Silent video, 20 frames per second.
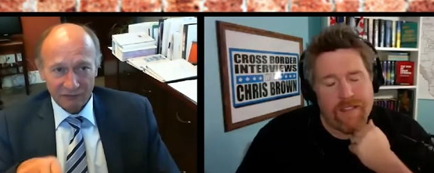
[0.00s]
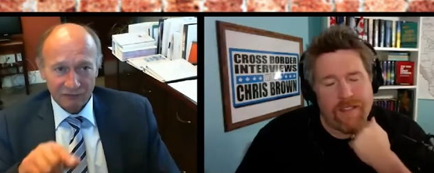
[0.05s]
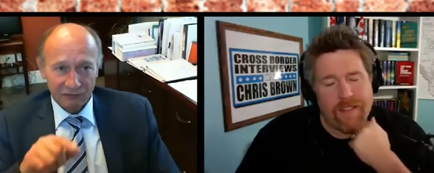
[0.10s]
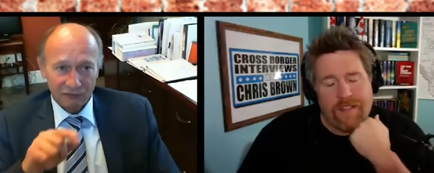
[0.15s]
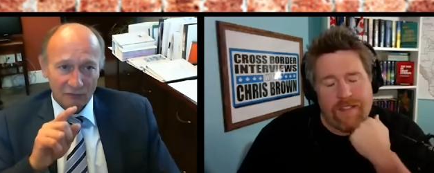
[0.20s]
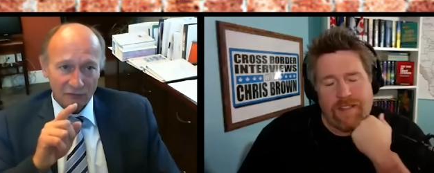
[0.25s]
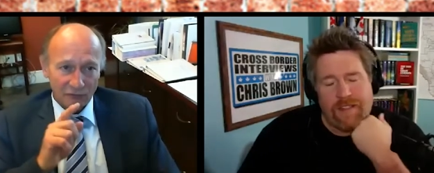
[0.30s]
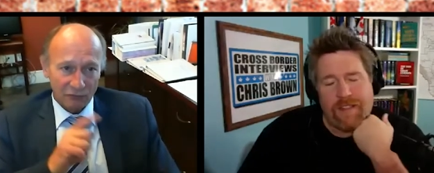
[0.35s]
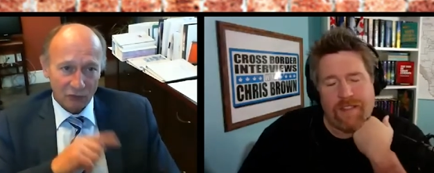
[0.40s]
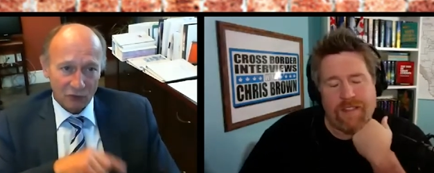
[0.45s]

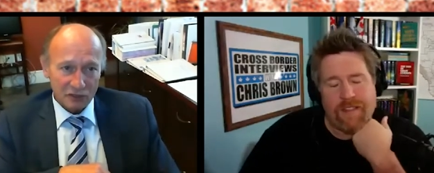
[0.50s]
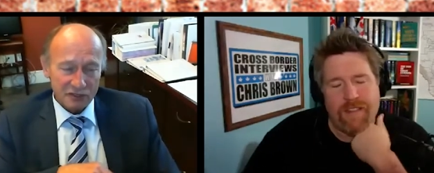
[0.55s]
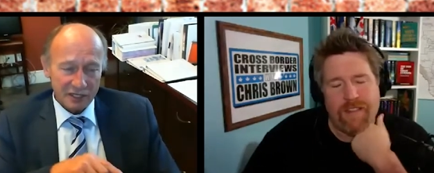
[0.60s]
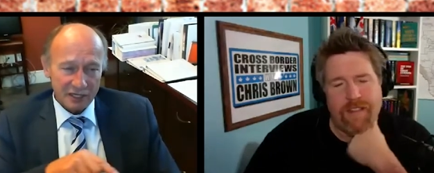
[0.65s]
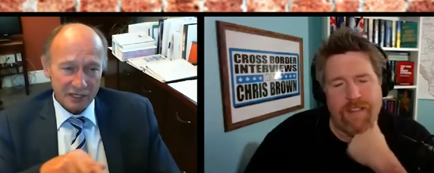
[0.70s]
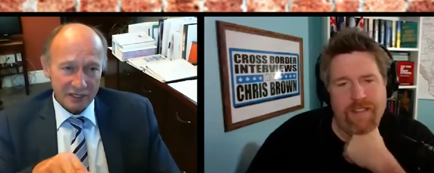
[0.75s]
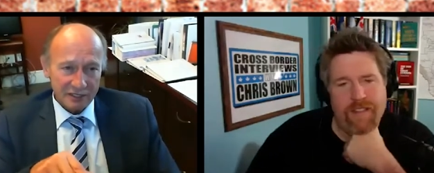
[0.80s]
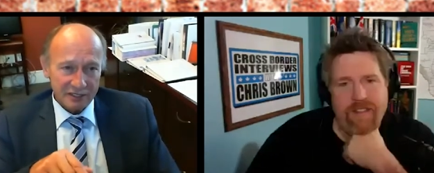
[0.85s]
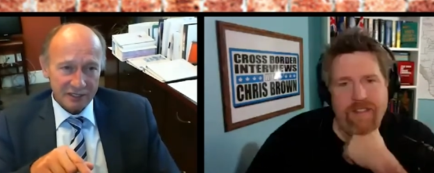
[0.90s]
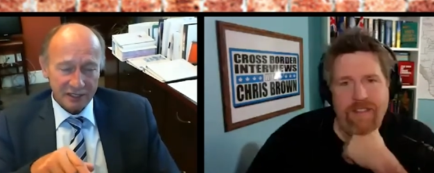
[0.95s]
Speaker 1: from Forest
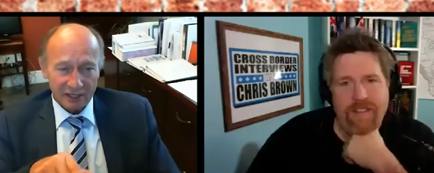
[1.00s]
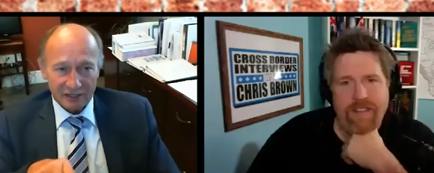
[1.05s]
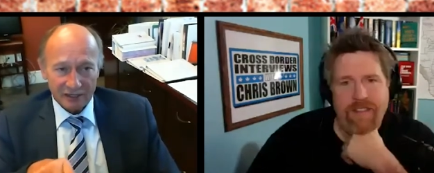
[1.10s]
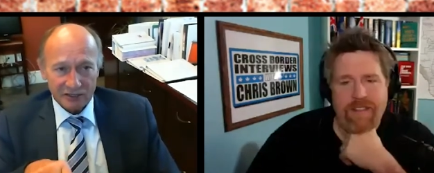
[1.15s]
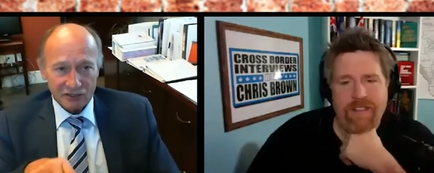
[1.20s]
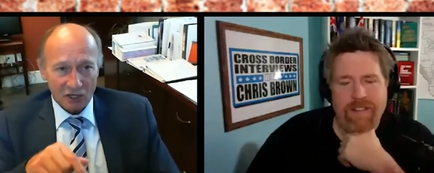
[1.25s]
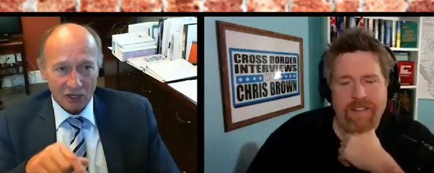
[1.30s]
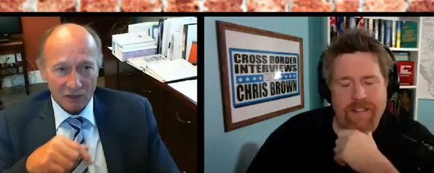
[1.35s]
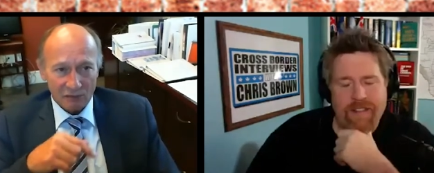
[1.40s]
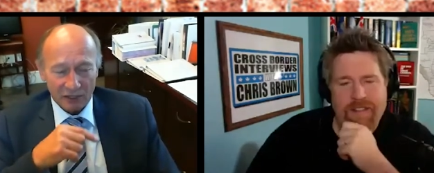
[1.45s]
Heights, and I
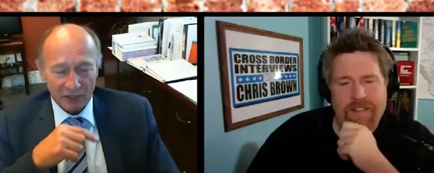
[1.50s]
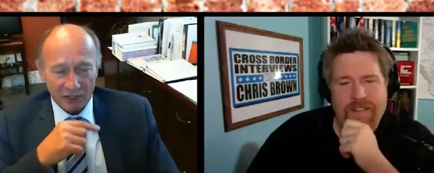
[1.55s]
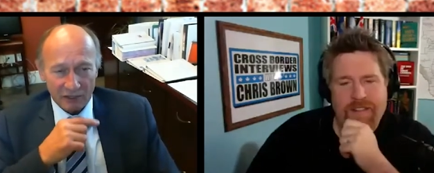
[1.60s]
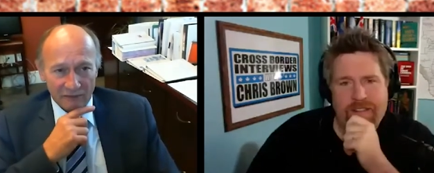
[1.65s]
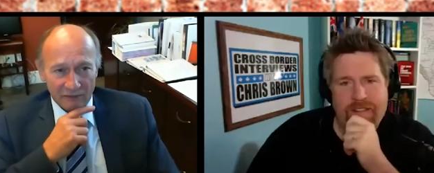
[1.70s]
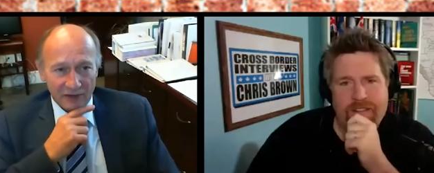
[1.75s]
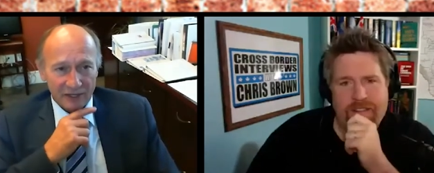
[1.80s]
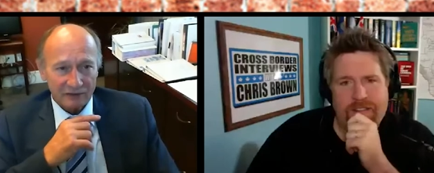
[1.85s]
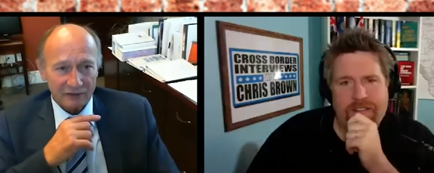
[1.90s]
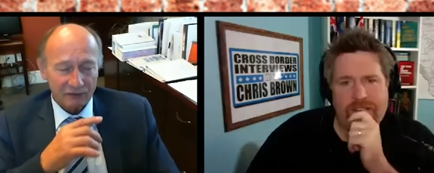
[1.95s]
saw him at an
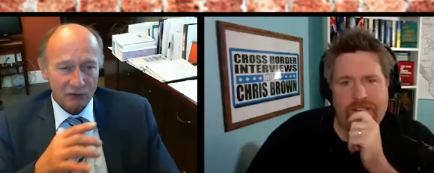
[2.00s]
event.